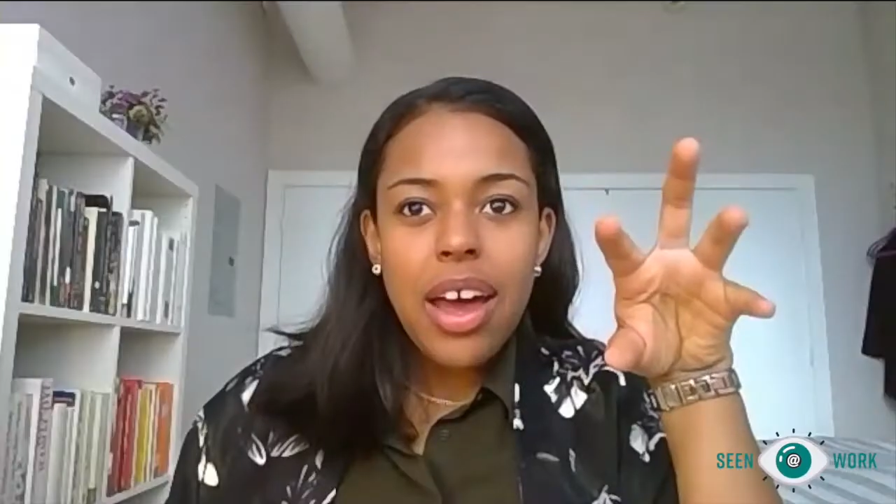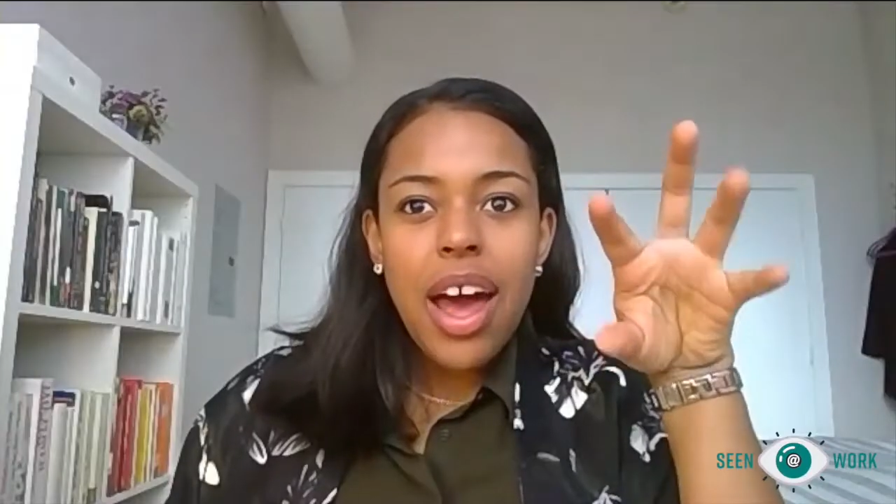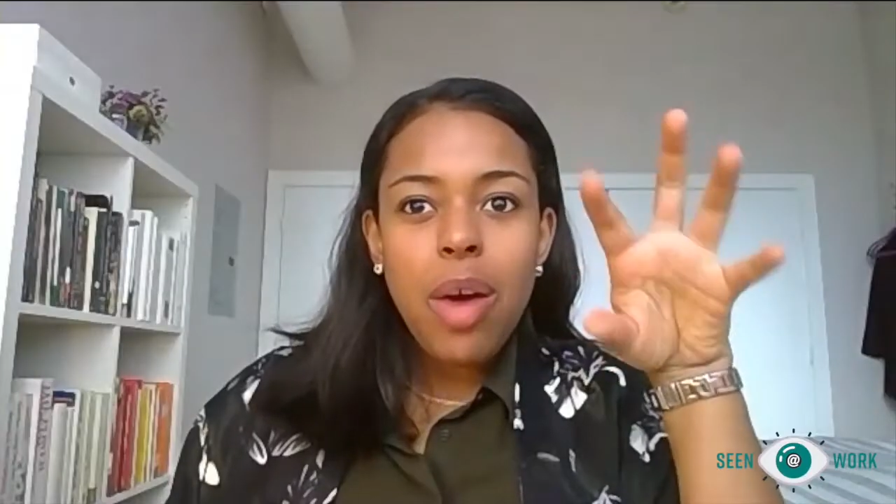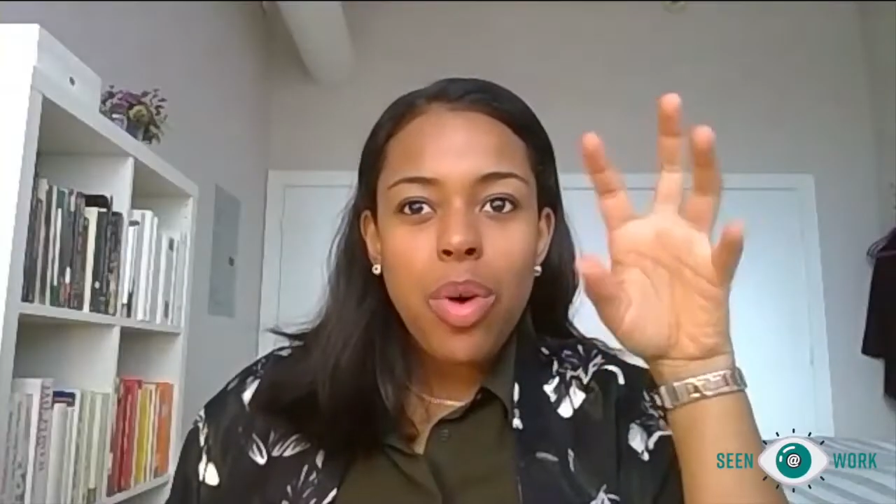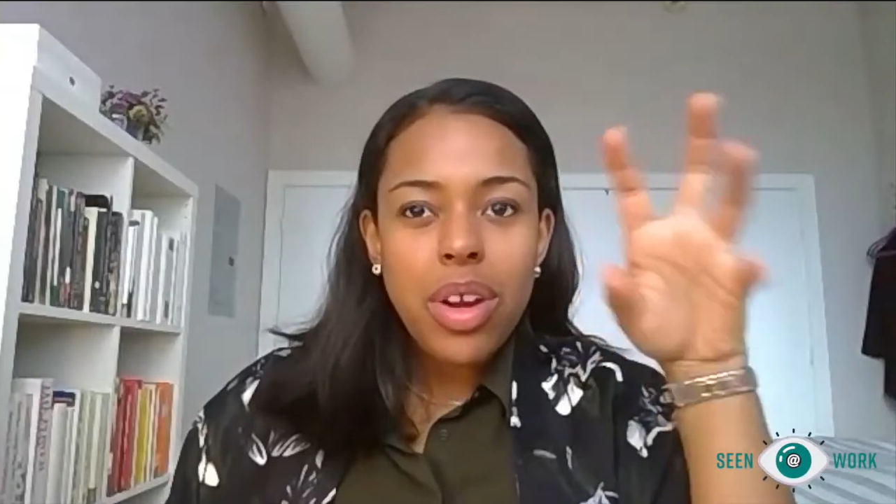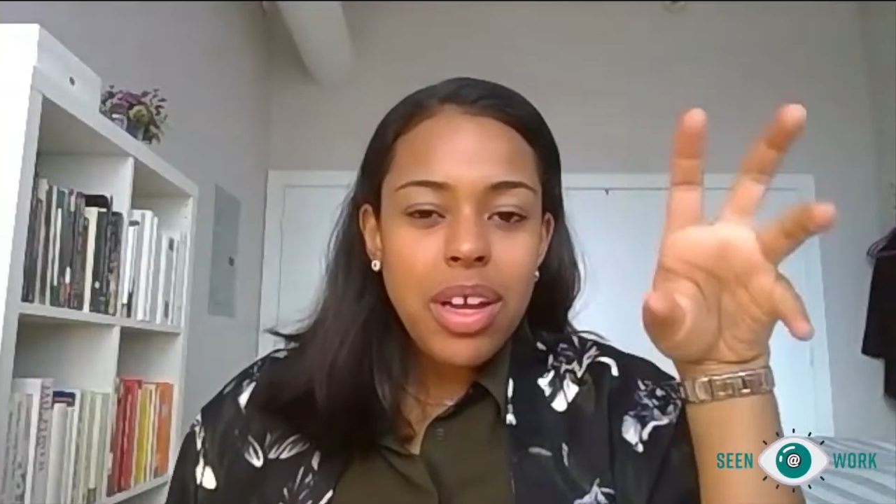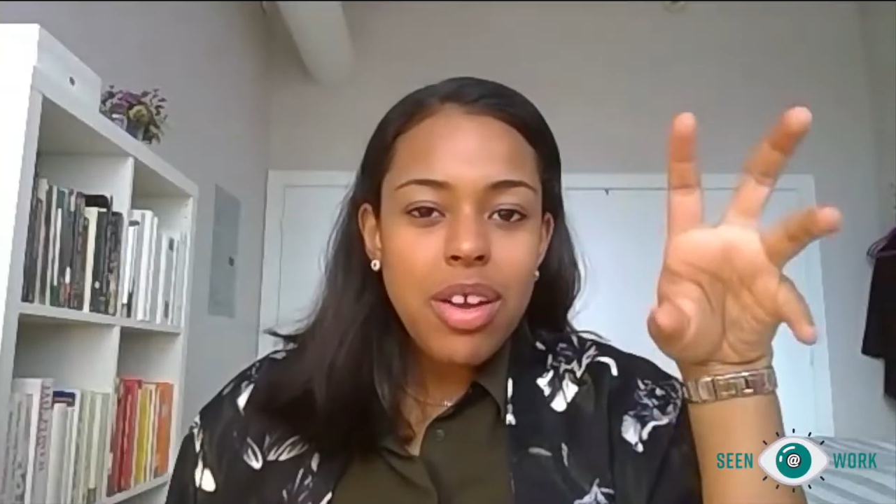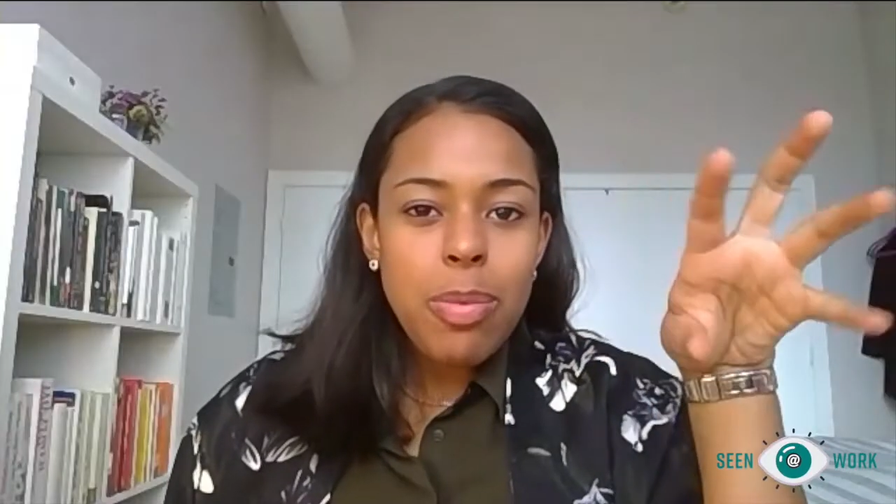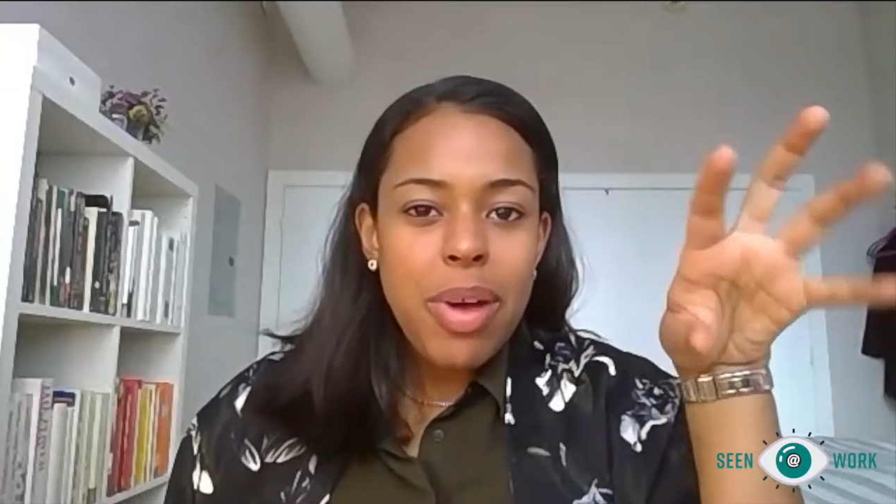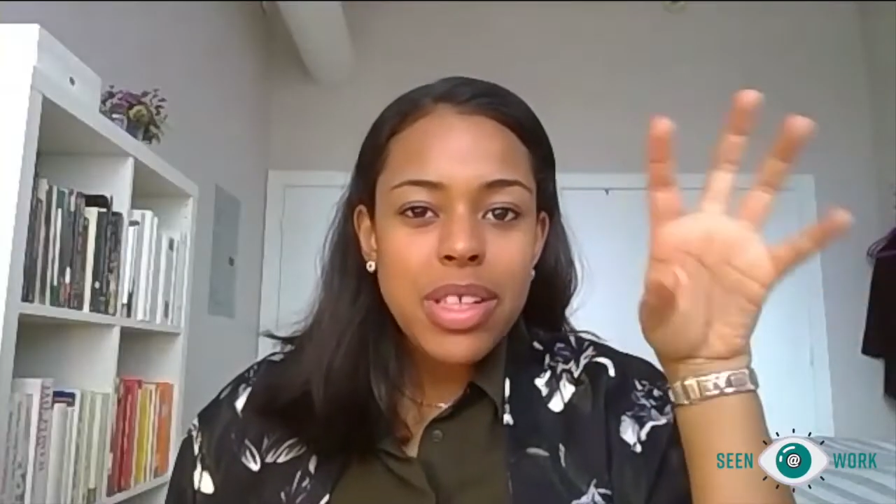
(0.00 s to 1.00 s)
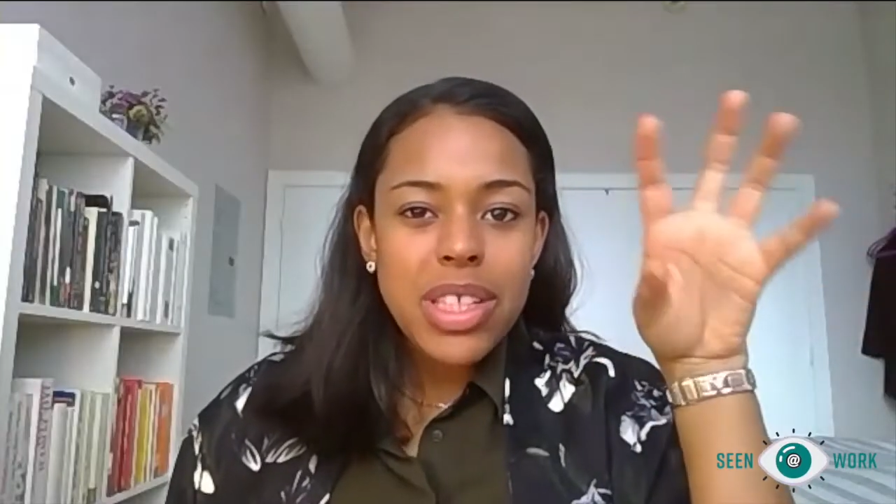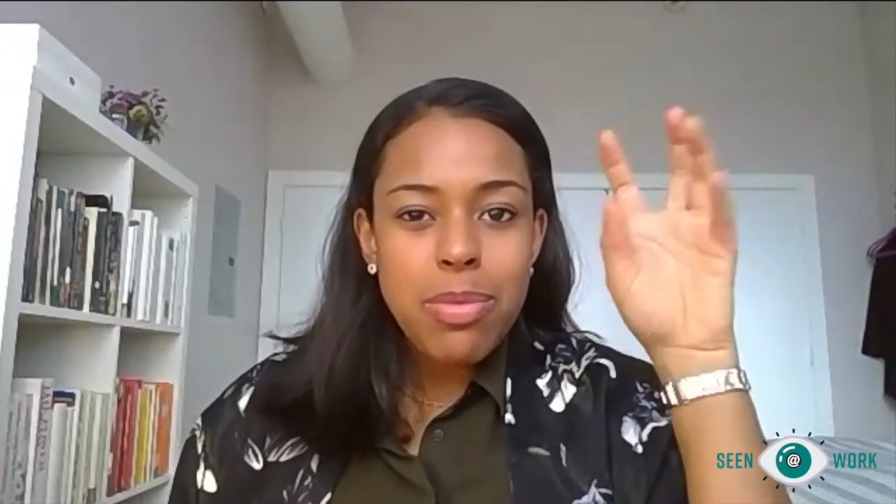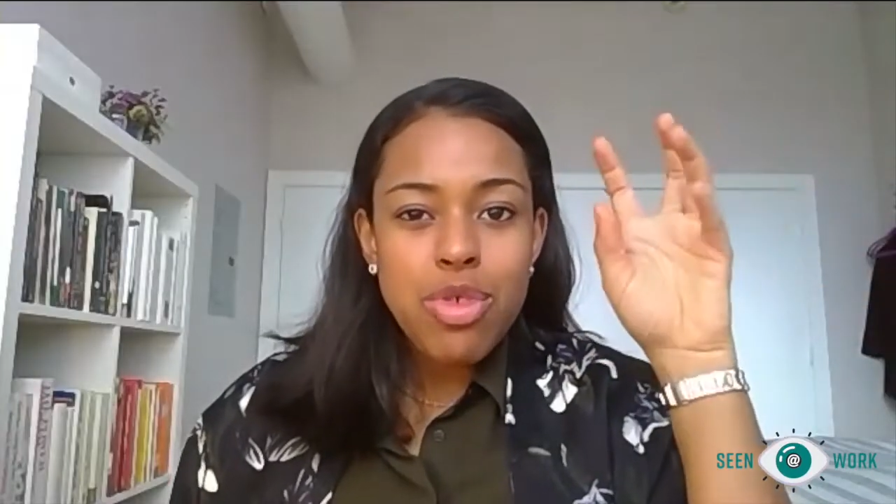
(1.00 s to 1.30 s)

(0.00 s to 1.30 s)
I want to hear about some